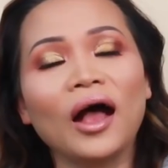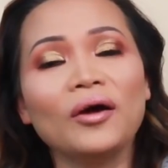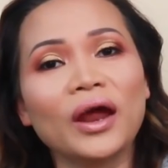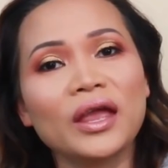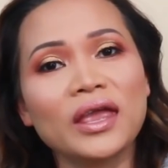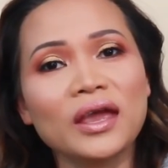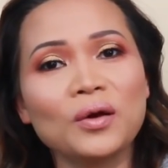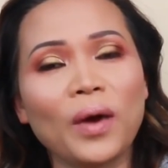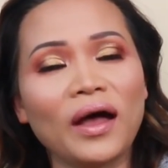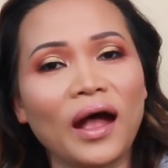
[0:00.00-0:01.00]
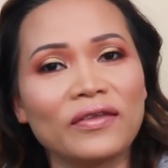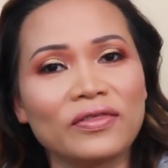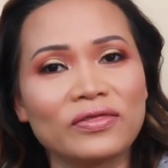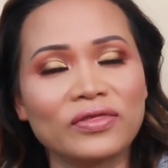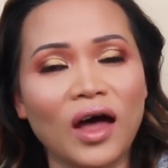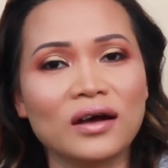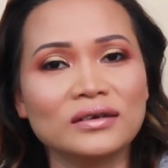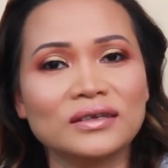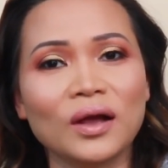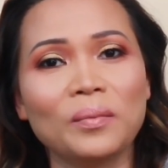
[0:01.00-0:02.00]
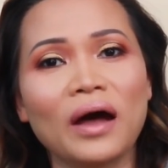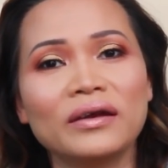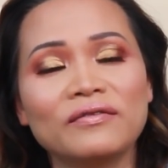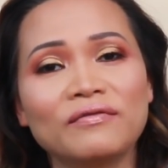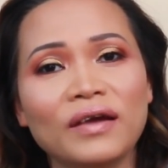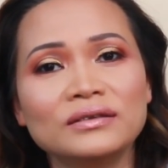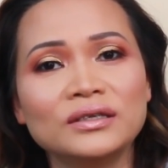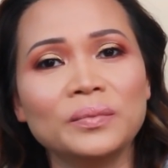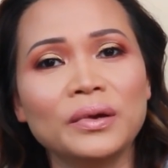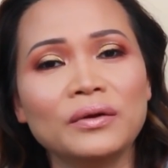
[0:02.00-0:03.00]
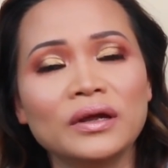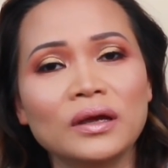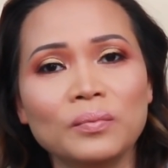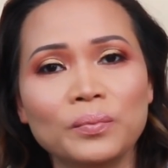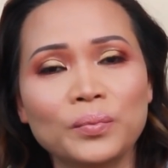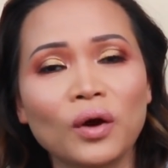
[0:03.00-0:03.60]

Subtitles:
Alright, here what I thought about the Fenty Beauty